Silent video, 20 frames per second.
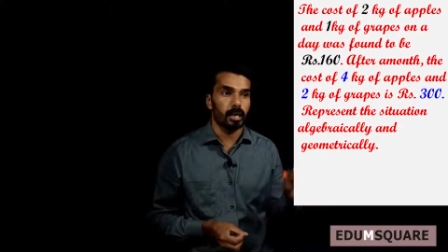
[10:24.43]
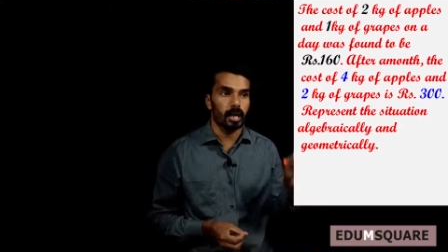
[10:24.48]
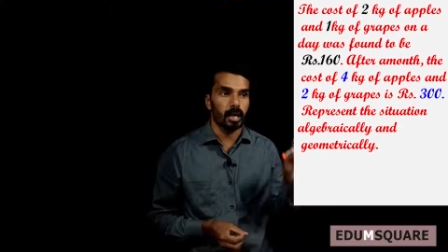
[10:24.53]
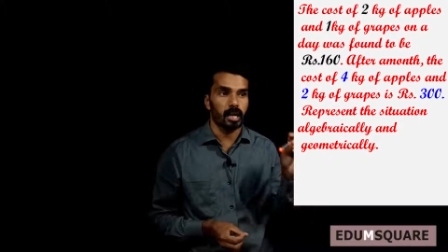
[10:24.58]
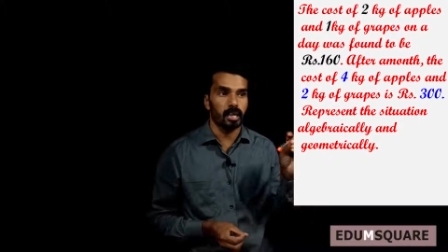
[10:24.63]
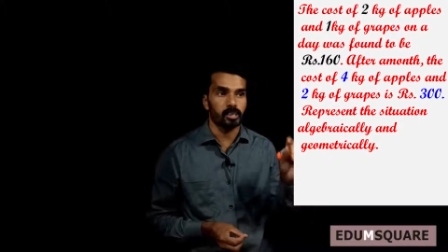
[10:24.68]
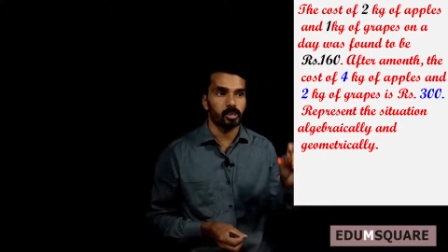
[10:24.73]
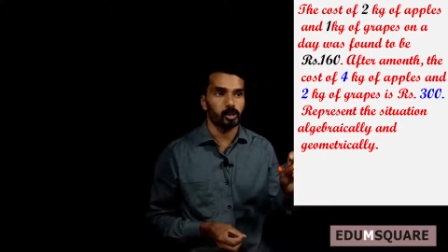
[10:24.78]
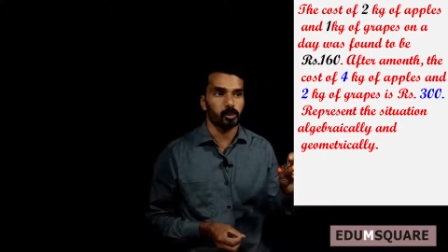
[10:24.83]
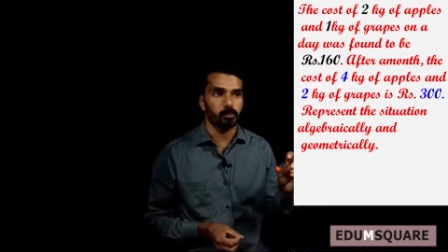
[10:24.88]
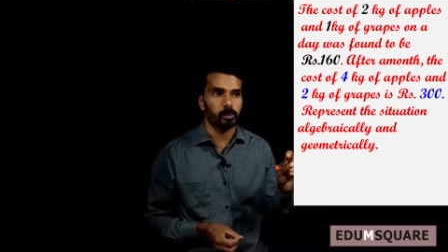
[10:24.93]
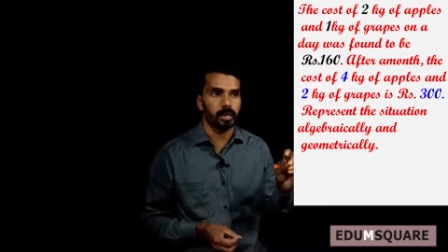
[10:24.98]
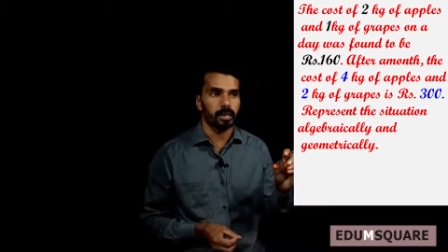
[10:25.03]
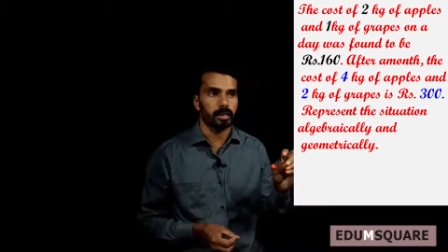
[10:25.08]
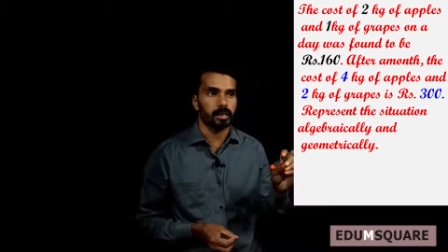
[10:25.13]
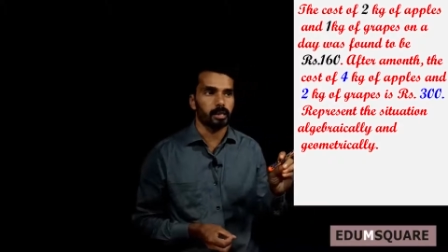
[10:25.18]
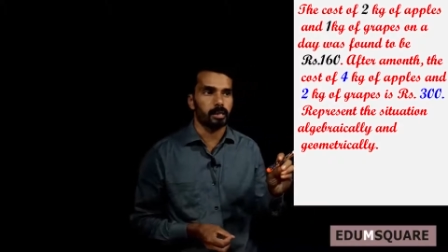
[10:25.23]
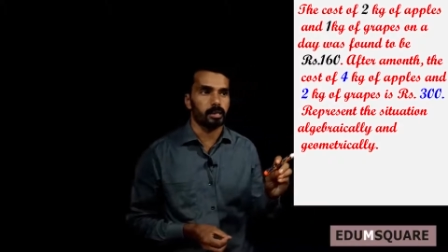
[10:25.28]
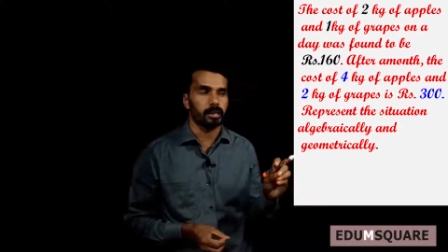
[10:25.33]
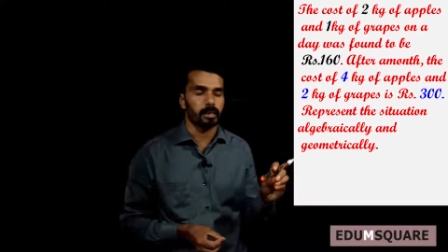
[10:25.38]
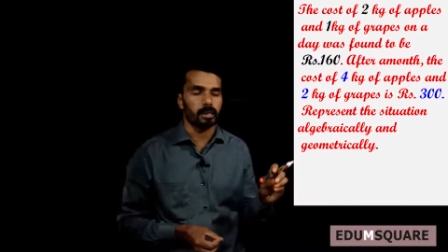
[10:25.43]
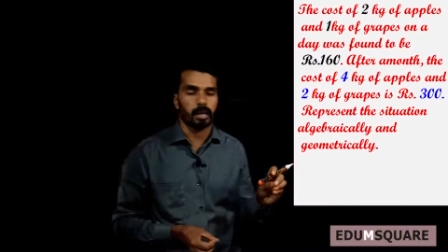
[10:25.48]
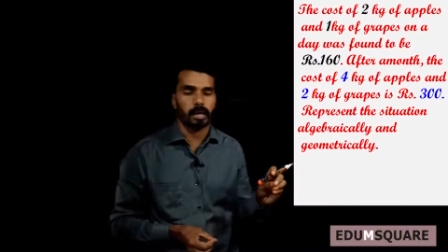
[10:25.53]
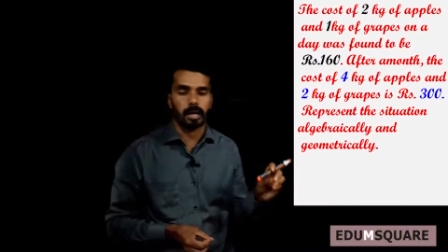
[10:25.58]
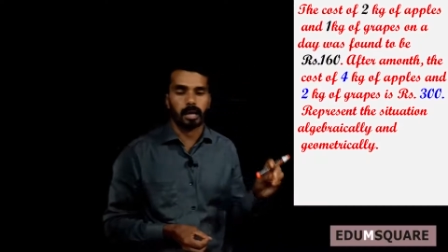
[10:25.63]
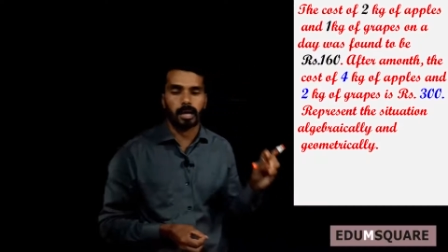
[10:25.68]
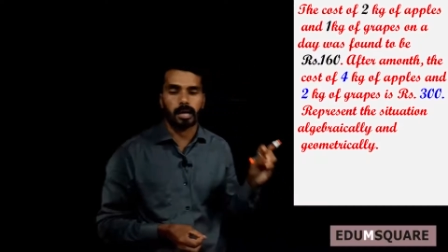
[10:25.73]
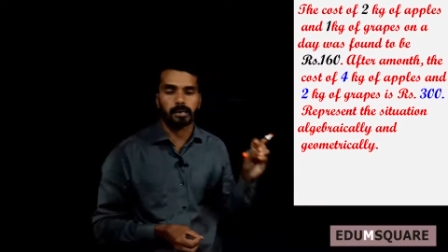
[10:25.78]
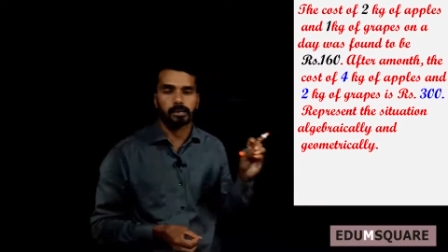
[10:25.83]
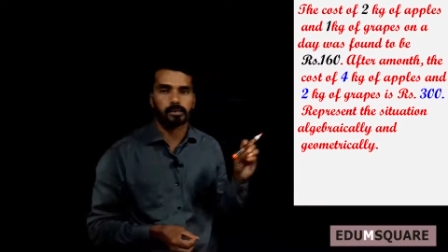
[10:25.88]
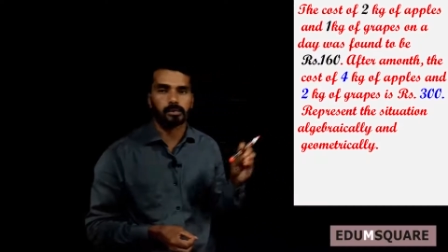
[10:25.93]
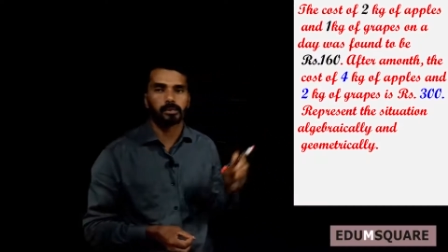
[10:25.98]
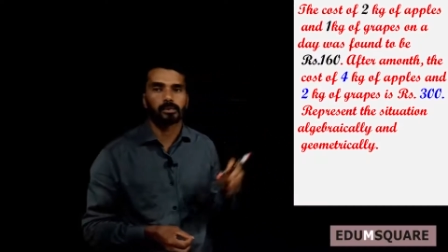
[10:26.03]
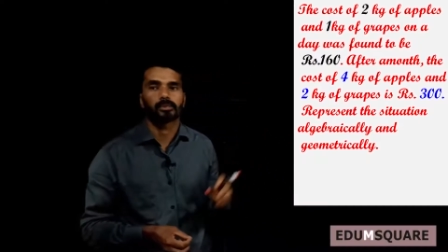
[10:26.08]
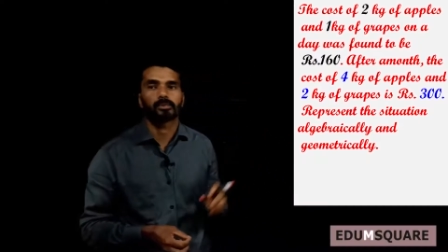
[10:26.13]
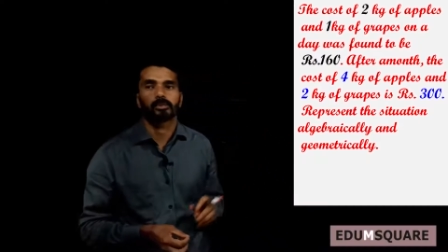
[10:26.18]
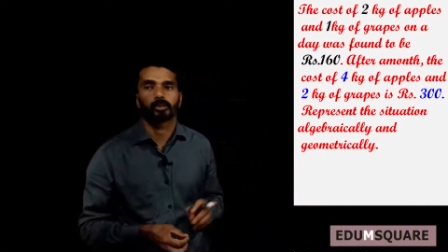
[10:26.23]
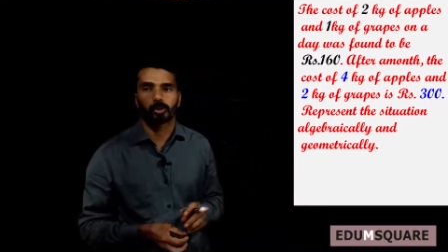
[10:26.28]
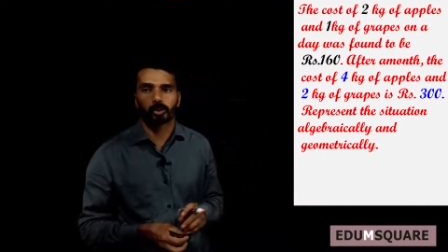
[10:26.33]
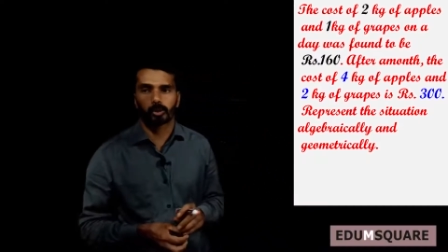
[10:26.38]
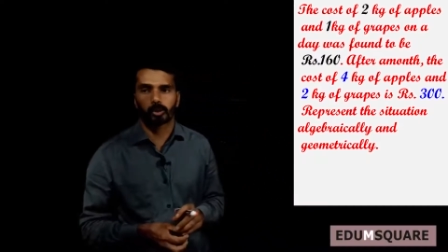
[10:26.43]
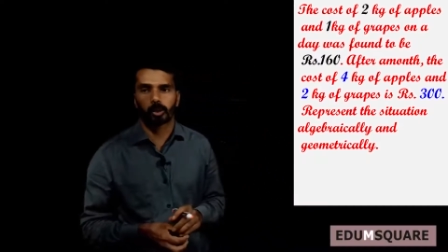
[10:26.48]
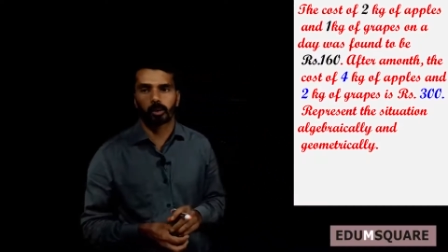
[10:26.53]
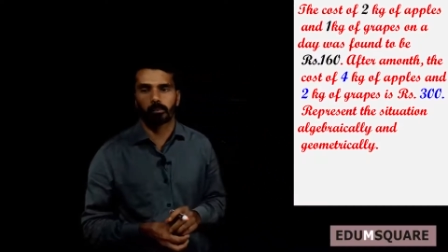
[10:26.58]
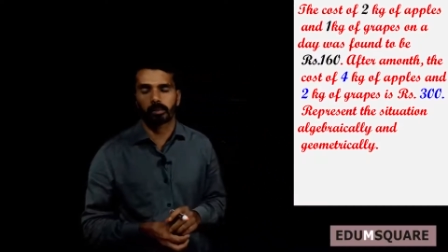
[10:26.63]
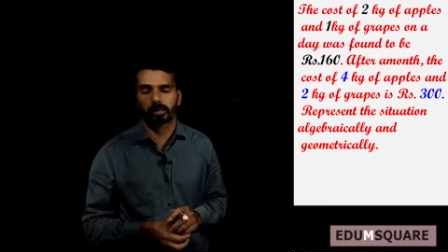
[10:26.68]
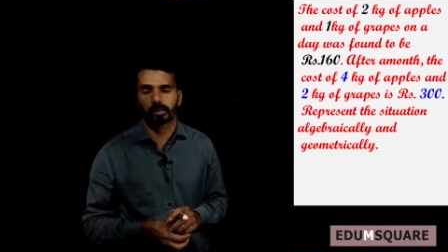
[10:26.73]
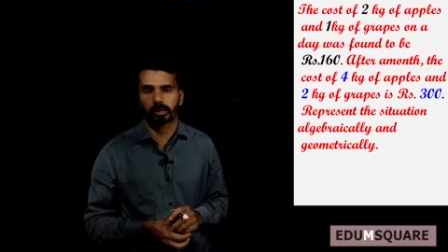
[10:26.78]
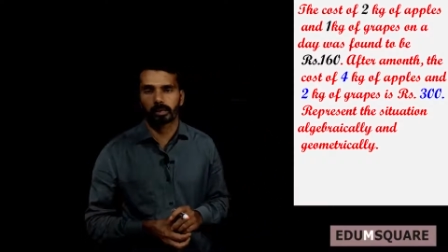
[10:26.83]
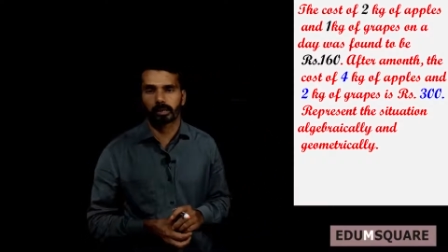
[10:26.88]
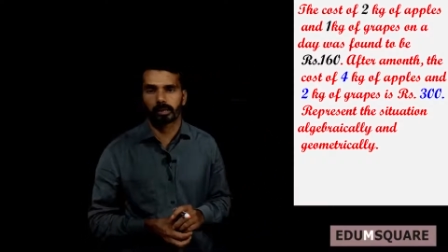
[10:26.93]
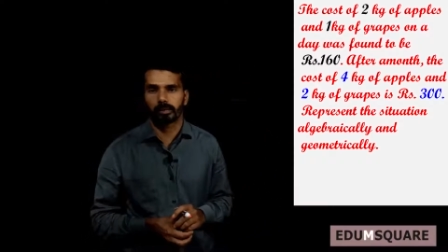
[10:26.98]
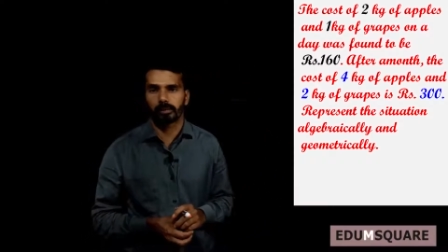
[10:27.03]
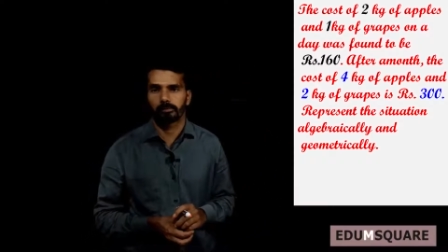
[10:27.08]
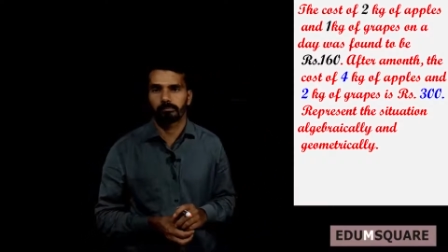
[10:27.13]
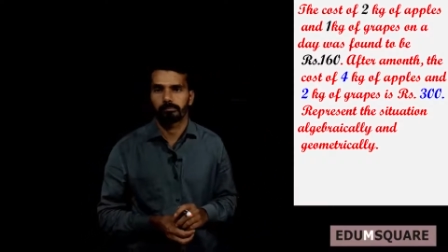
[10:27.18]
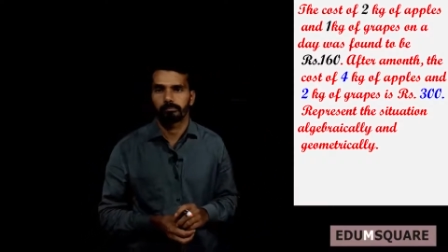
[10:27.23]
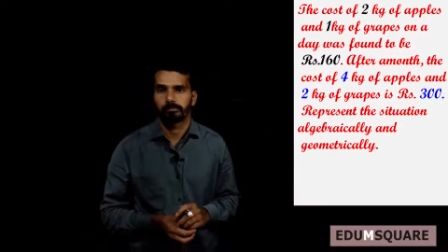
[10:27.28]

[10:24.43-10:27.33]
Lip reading: algebraically and geometrically.